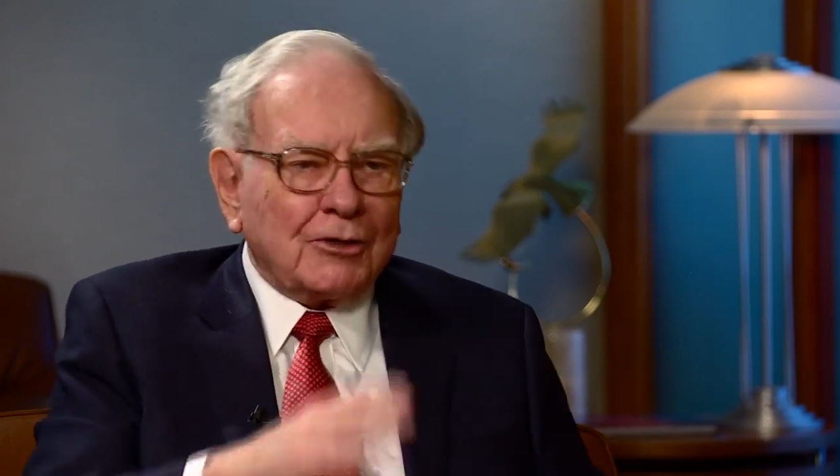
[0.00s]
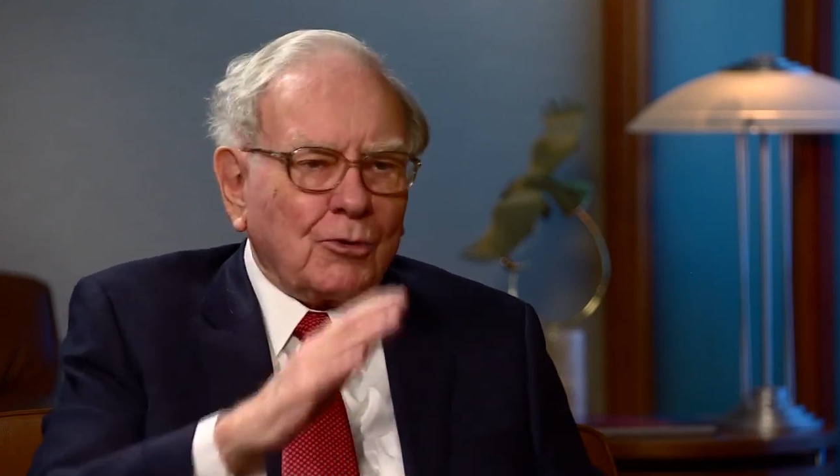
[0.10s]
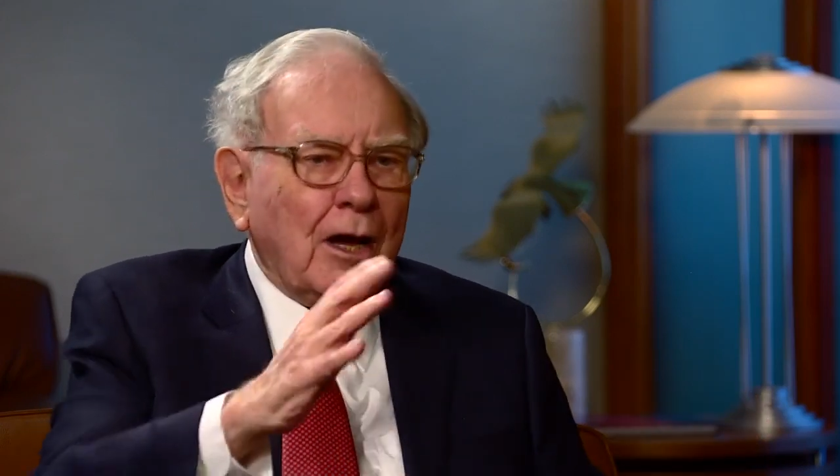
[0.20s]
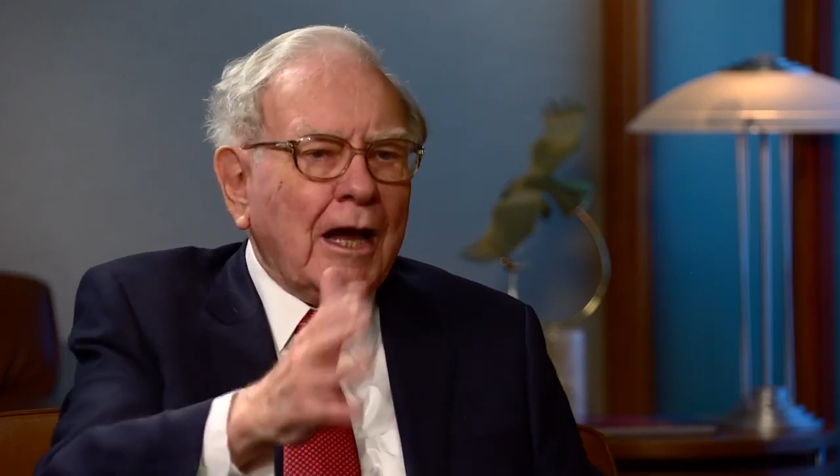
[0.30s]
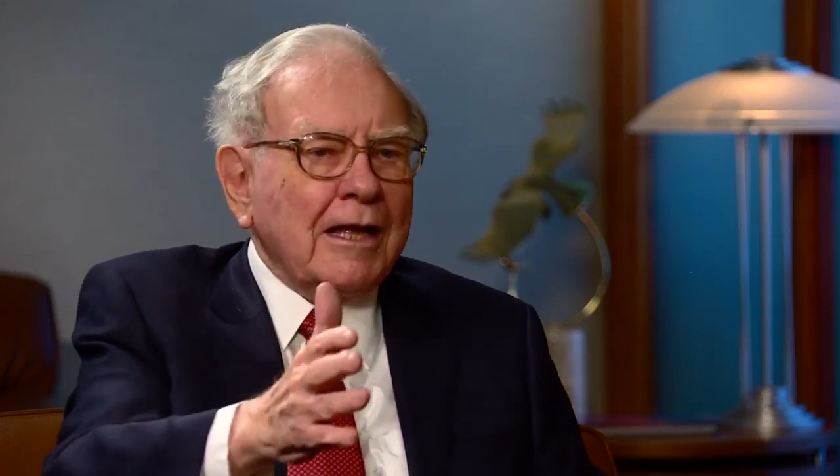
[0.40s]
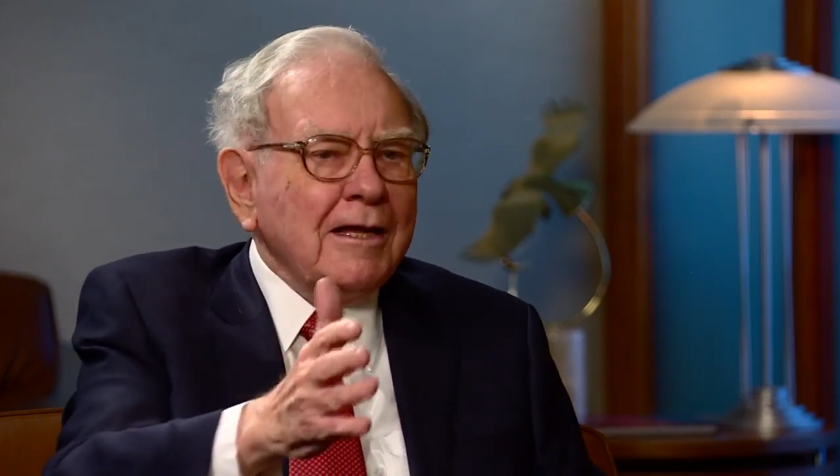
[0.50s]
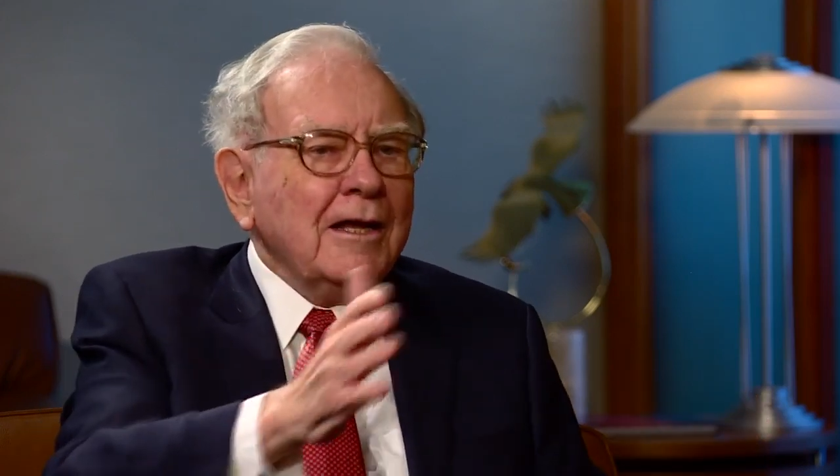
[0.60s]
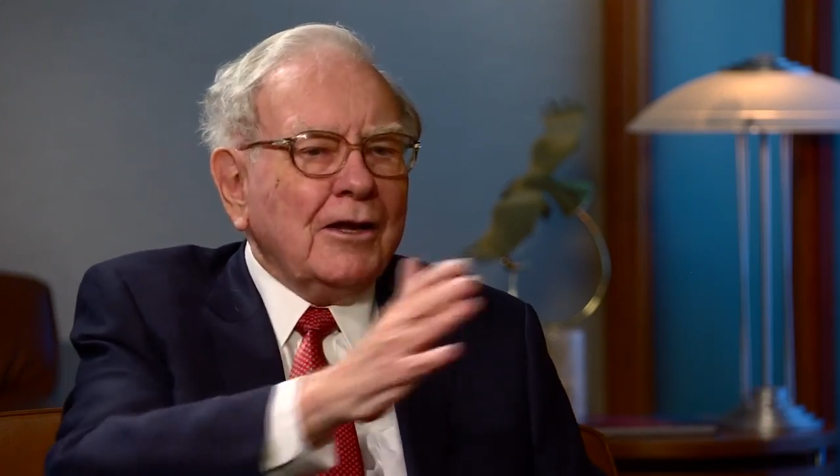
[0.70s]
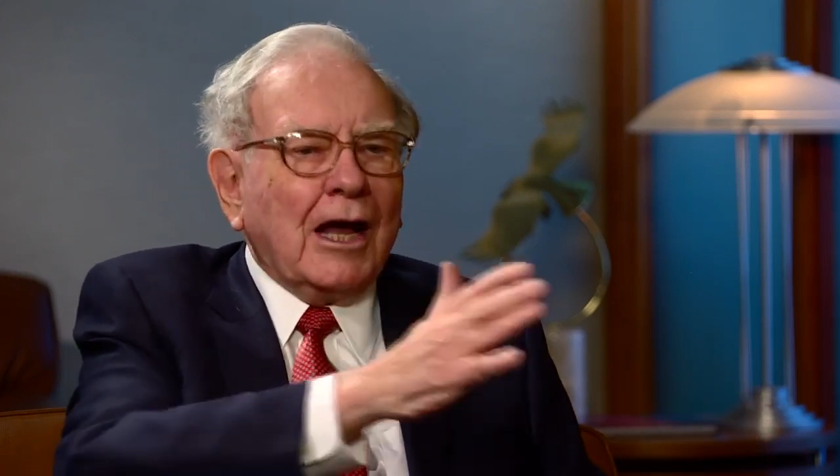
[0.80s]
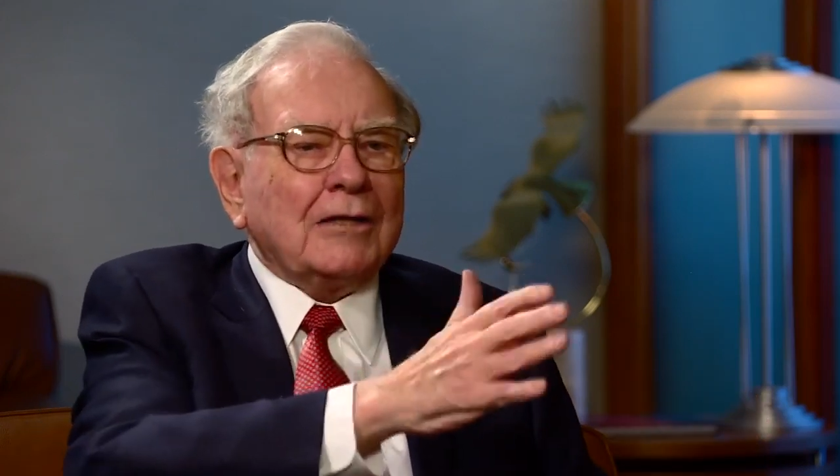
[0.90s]
and I
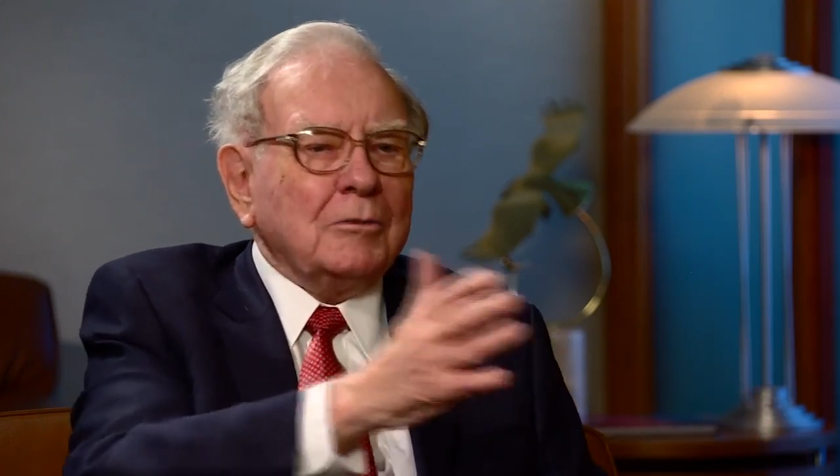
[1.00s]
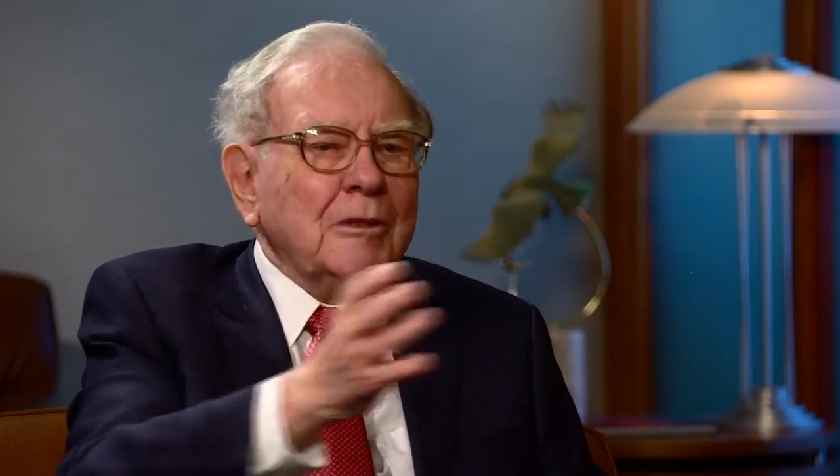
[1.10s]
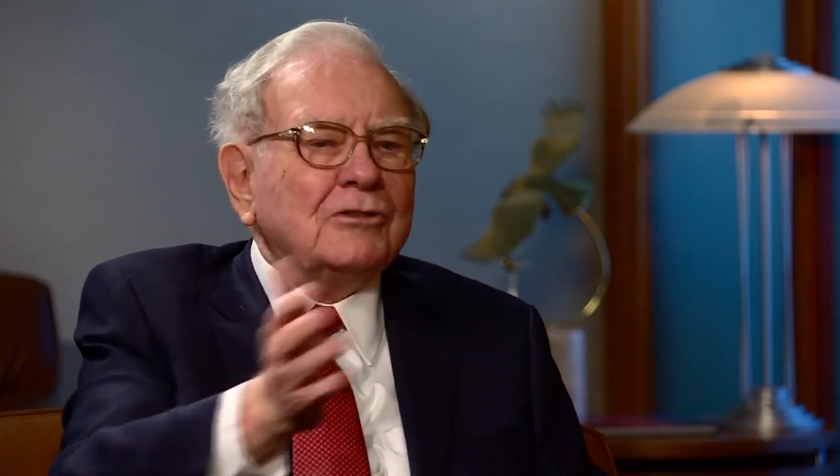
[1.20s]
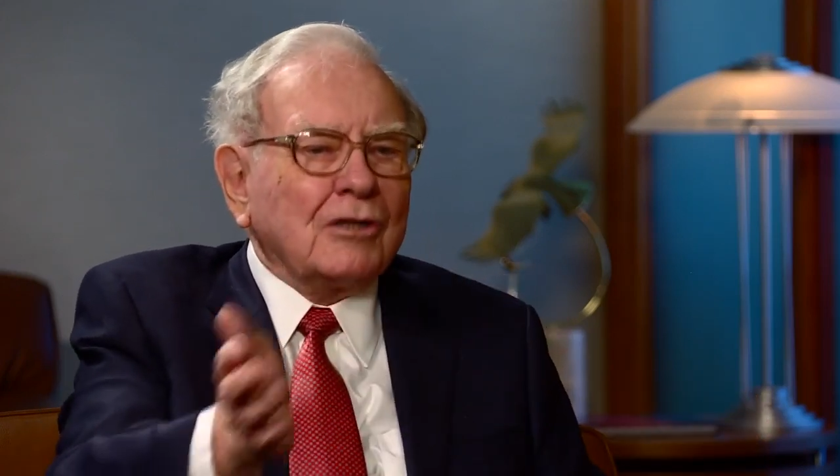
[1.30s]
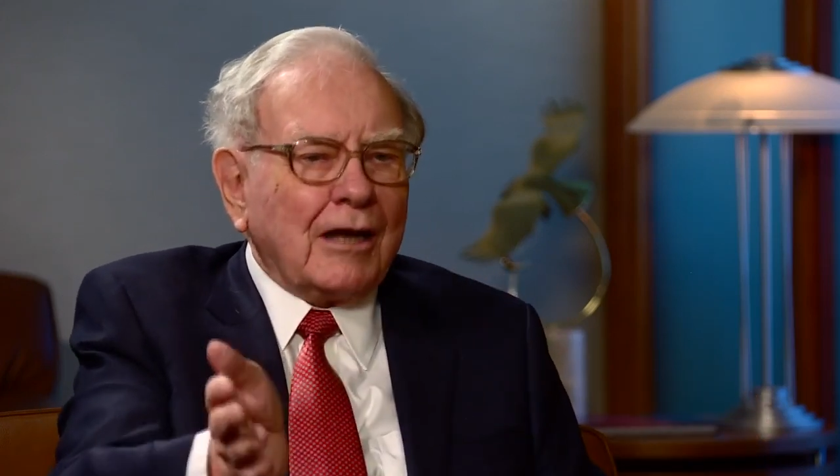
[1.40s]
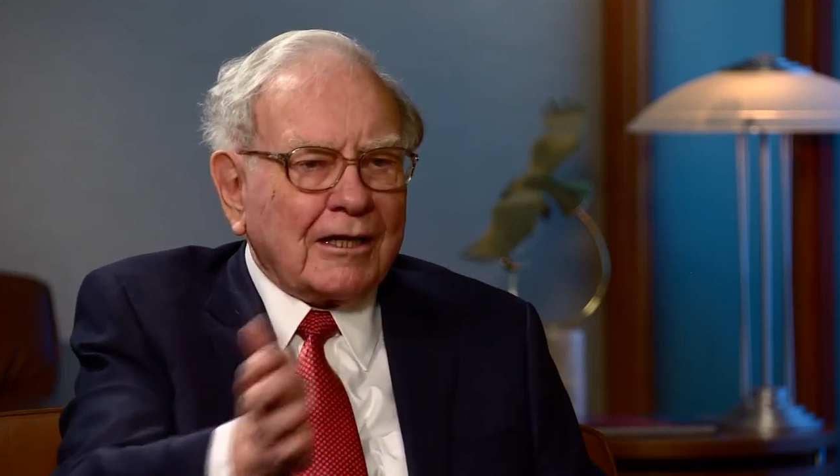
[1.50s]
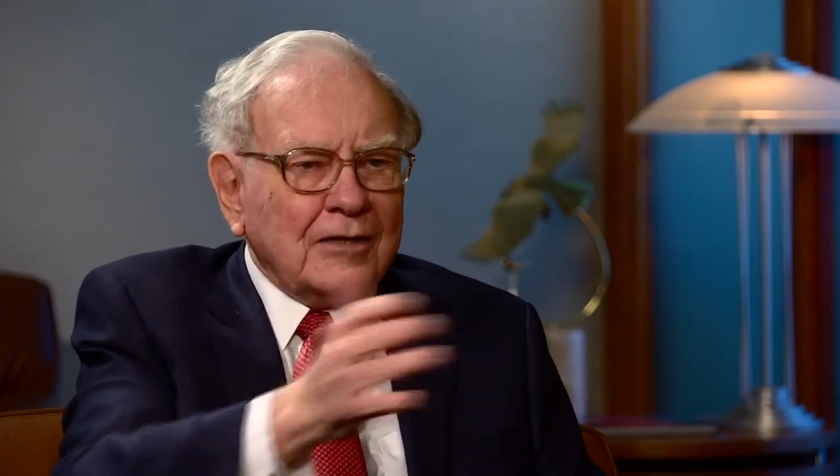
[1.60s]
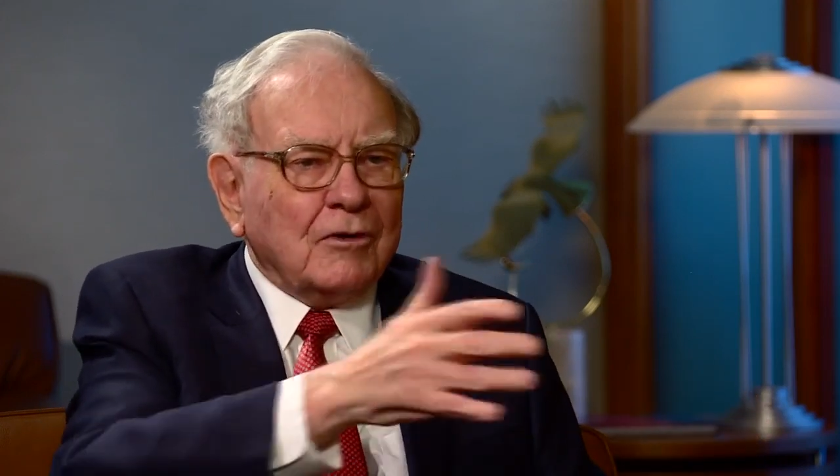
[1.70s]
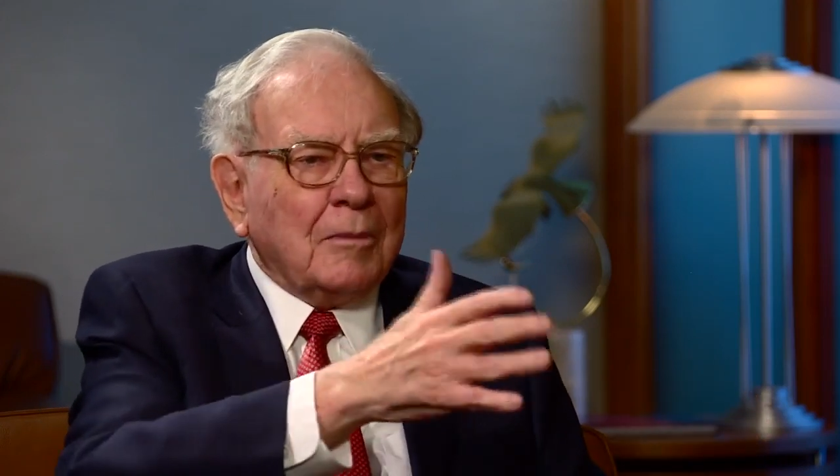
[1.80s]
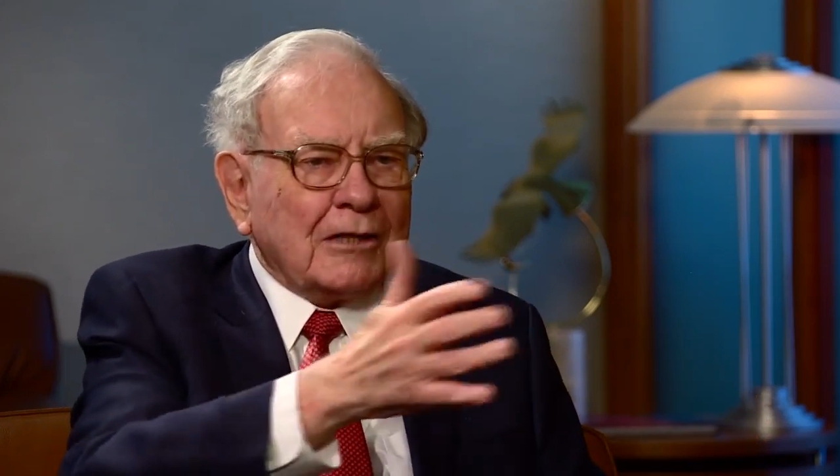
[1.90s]
try not to be
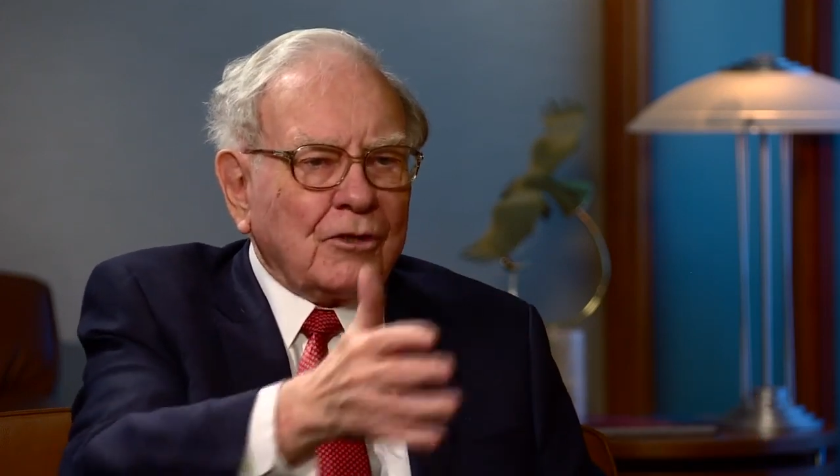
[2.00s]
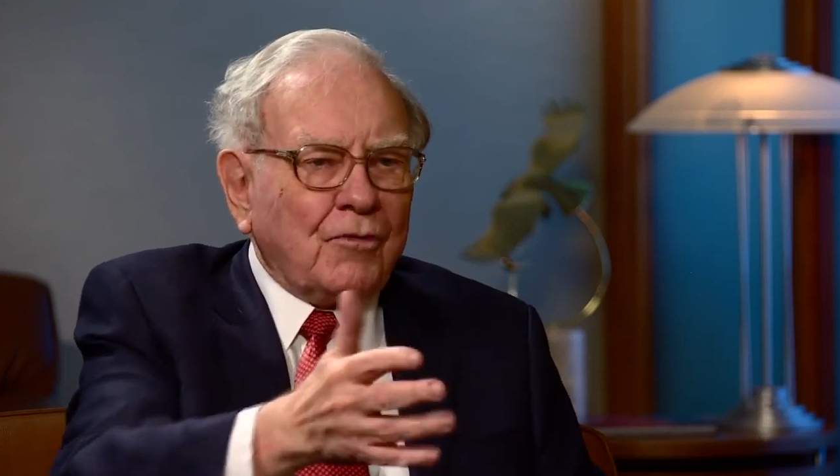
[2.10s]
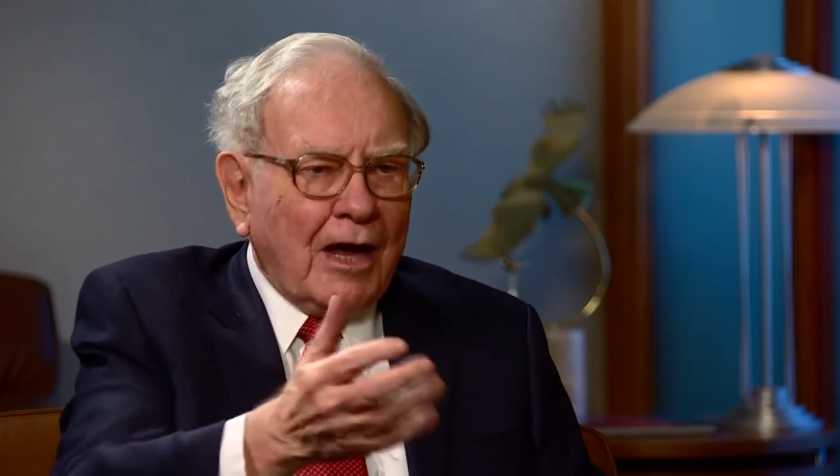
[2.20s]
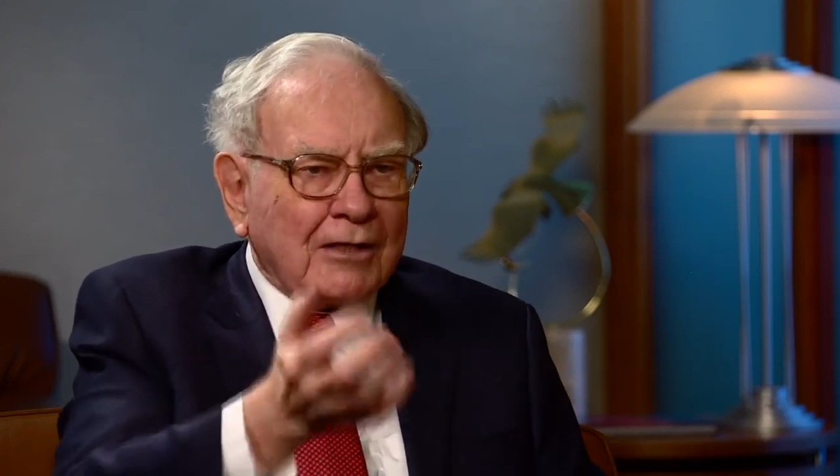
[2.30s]
selective about